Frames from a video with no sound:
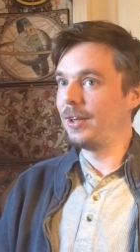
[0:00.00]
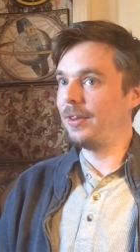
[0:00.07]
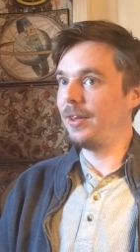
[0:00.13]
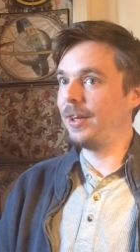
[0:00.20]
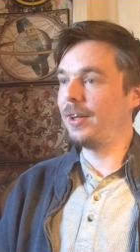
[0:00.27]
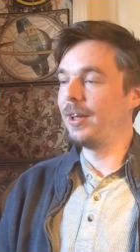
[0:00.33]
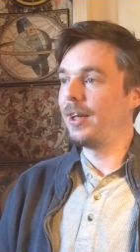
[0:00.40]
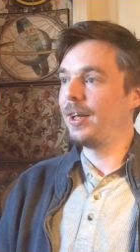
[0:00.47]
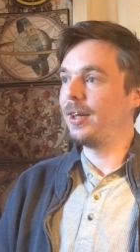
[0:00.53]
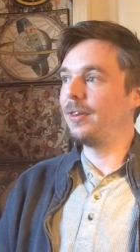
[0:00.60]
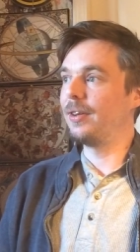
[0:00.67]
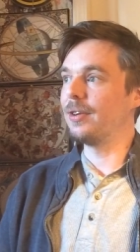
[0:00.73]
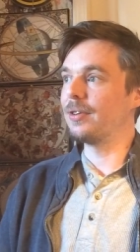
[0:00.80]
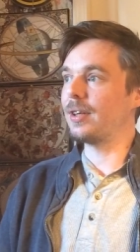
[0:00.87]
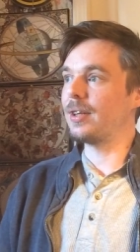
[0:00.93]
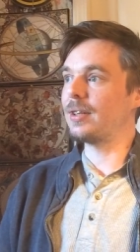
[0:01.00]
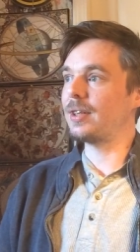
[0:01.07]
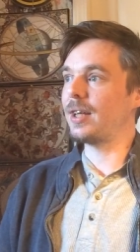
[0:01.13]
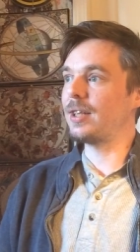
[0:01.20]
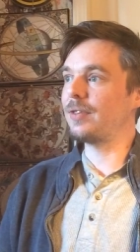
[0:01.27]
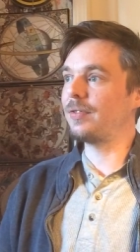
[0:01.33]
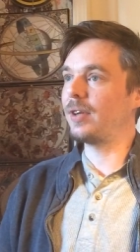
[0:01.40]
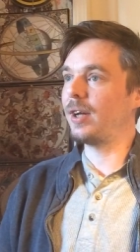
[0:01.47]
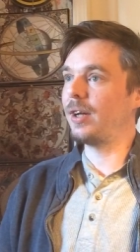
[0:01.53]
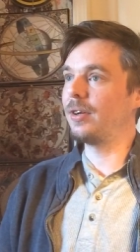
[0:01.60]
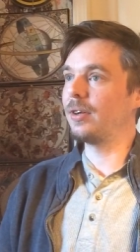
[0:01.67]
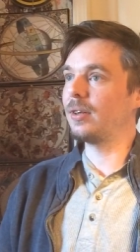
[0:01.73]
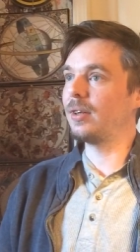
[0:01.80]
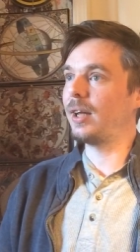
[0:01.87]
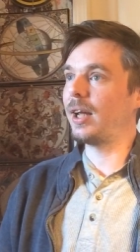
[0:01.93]
then there's a sense of an
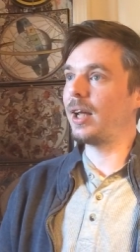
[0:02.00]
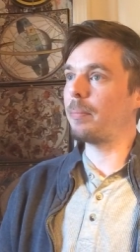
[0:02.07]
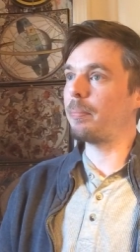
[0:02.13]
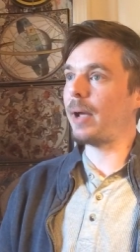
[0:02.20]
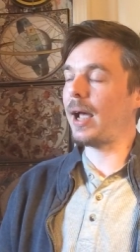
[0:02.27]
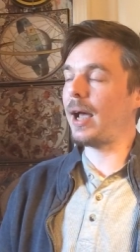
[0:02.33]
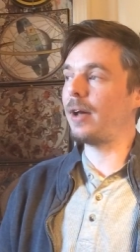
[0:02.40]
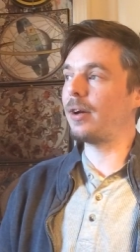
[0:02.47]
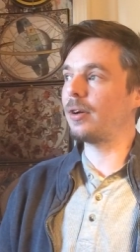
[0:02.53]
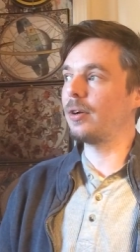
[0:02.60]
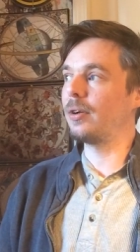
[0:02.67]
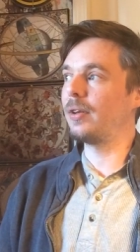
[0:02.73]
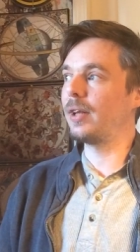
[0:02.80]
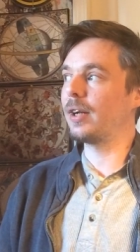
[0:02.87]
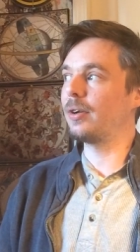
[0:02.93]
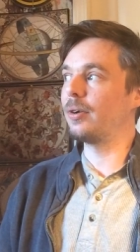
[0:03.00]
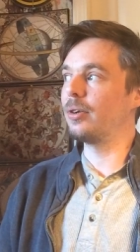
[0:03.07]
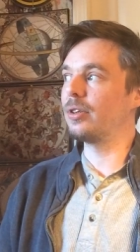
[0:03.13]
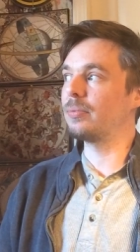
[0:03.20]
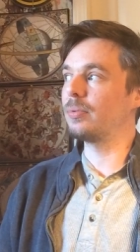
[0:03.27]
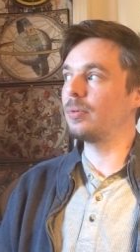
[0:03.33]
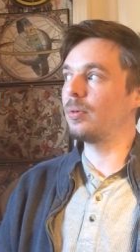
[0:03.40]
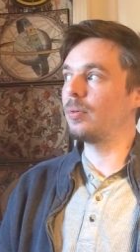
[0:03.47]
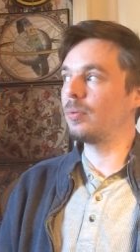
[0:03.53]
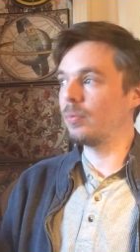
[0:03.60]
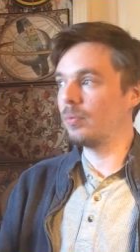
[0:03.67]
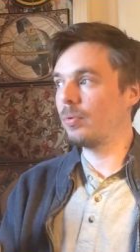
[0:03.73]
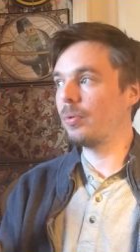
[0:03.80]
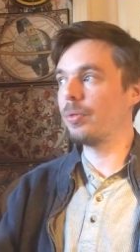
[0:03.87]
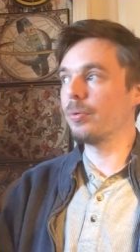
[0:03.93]
underlying pattern that goes
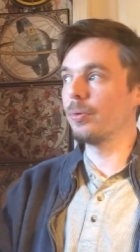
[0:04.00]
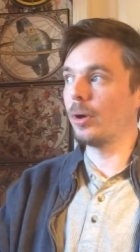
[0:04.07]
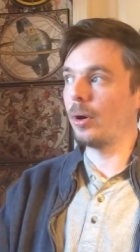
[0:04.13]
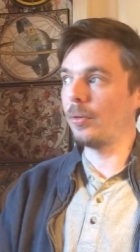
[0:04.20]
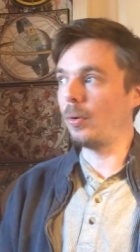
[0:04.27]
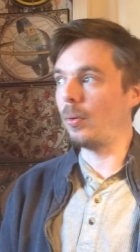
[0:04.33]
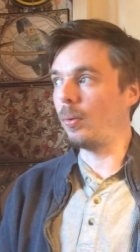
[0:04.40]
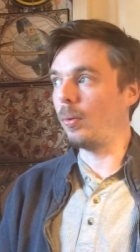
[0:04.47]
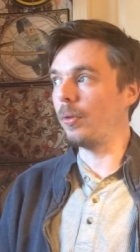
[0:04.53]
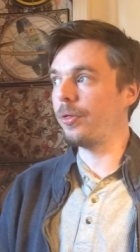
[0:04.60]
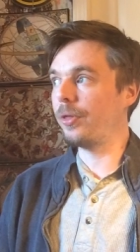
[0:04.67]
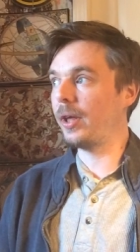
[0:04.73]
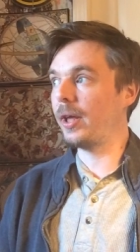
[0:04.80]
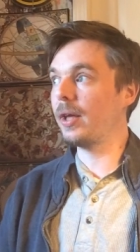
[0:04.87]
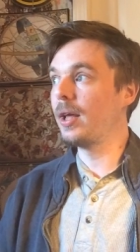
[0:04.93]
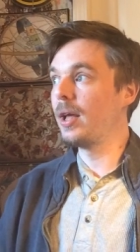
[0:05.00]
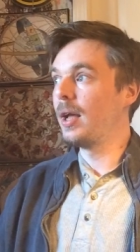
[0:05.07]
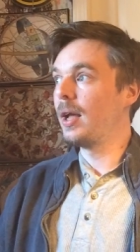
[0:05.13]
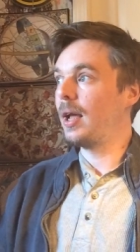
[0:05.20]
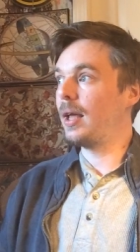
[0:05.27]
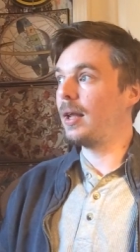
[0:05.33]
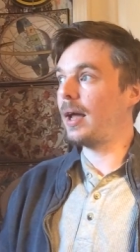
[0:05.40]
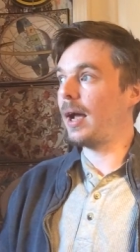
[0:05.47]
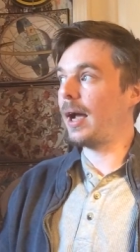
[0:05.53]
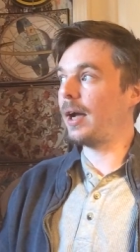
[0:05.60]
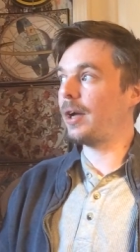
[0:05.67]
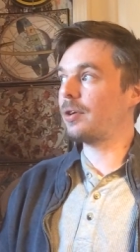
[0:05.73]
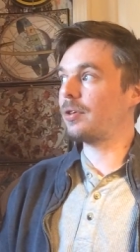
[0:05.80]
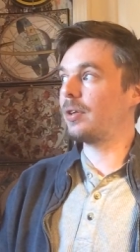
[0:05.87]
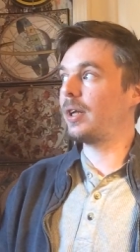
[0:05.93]
throughout the whole thing. And
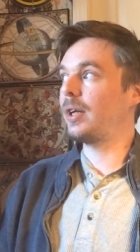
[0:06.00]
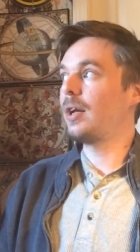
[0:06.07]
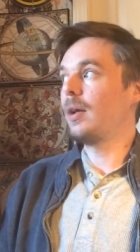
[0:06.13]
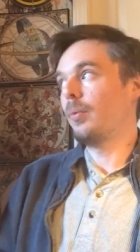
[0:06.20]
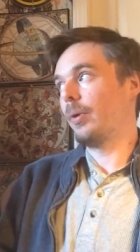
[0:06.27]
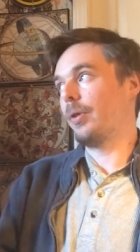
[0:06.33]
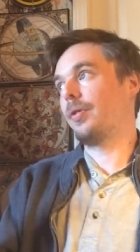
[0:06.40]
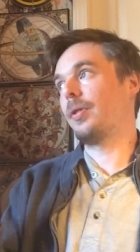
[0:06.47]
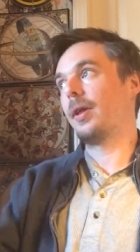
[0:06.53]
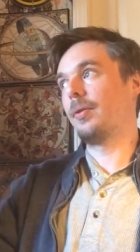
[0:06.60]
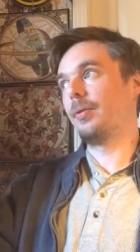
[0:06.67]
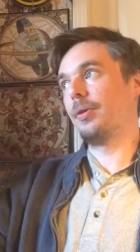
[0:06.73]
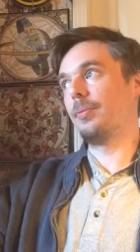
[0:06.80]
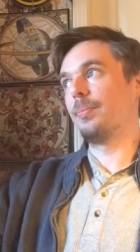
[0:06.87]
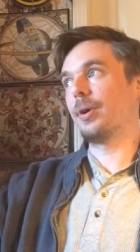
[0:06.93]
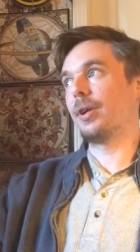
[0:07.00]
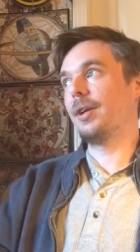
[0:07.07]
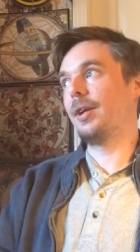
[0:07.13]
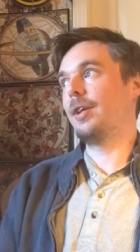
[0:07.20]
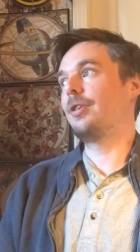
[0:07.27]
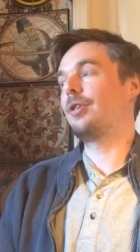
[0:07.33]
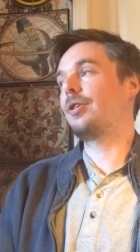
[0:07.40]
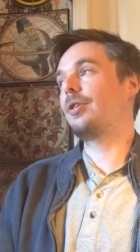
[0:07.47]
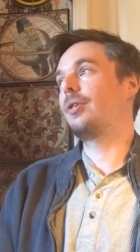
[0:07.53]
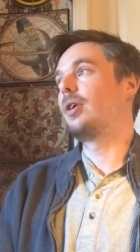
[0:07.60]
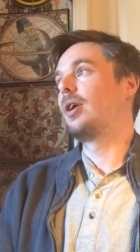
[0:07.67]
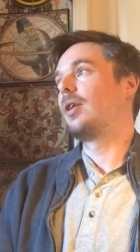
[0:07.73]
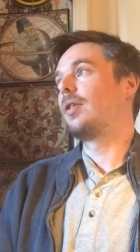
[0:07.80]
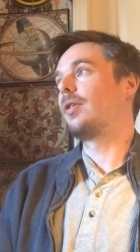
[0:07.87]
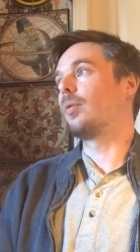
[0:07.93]
actually, with then you put it into
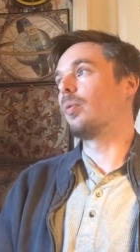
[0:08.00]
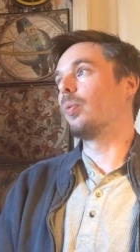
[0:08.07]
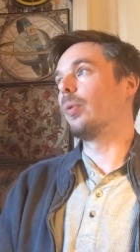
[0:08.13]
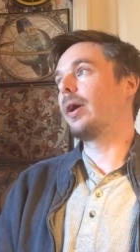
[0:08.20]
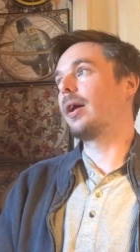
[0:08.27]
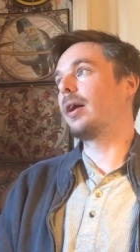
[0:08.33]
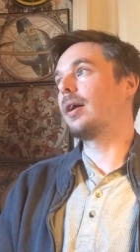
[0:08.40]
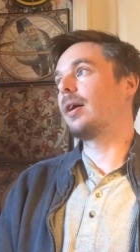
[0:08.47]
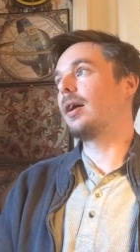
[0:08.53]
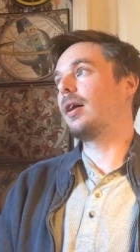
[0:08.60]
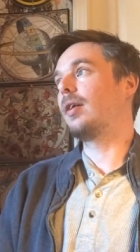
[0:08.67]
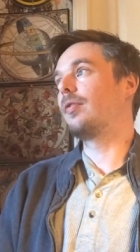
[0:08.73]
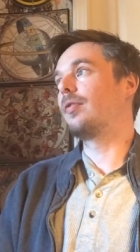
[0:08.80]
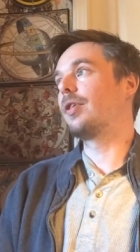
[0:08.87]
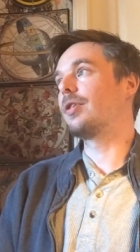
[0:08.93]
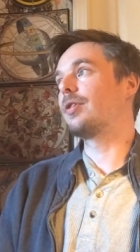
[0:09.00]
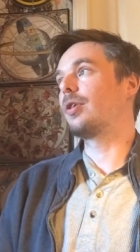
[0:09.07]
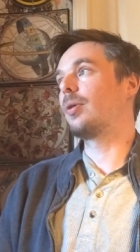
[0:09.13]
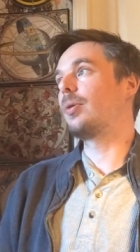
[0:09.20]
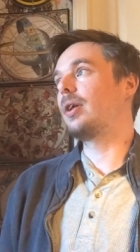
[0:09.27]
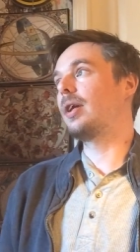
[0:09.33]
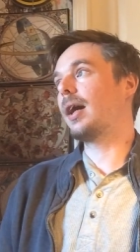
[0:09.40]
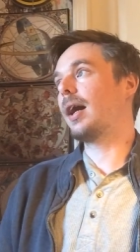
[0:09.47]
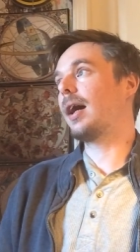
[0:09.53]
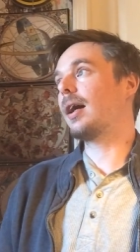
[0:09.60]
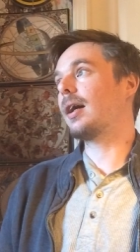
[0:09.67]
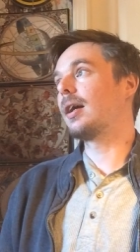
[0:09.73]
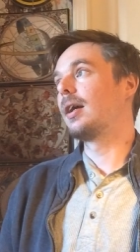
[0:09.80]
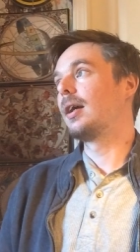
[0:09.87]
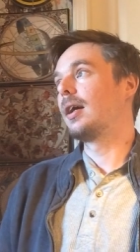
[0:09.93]
the ring of the
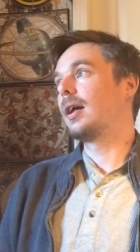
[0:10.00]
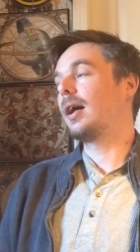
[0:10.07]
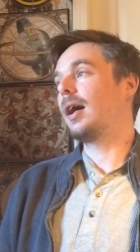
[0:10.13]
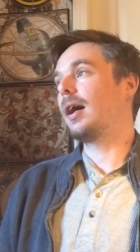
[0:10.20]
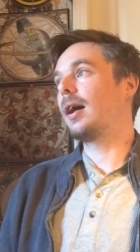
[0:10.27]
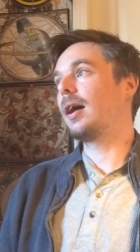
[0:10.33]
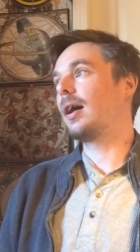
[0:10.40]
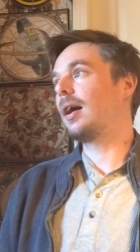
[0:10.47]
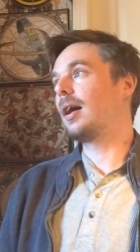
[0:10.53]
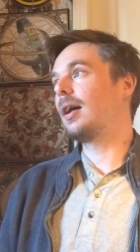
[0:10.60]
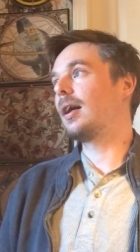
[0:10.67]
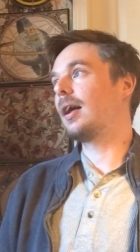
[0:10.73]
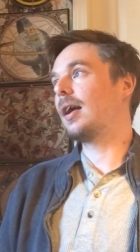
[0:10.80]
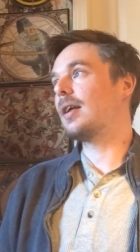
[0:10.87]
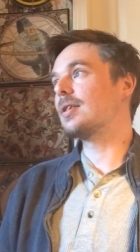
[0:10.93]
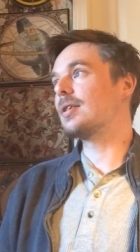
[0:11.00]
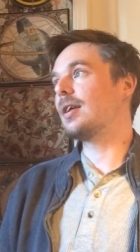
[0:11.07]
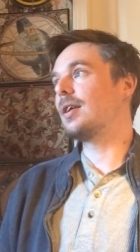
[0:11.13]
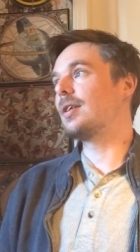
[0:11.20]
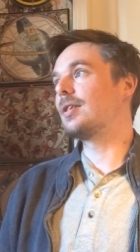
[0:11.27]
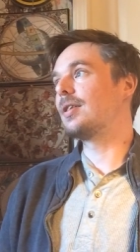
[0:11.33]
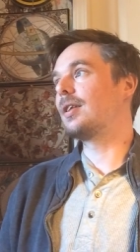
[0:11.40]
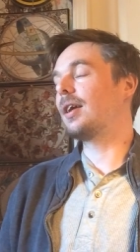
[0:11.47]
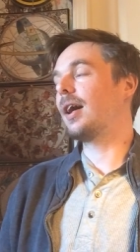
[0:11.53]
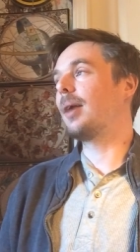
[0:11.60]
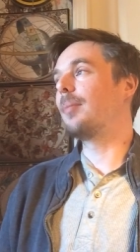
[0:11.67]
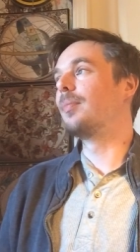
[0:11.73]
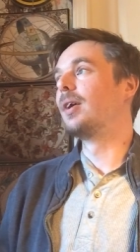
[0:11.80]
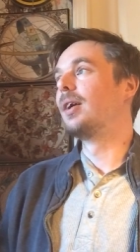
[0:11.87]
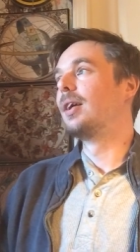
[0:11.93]
zodiac, uh, as is the.
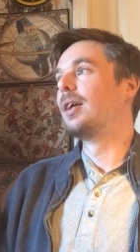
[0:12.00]
Um,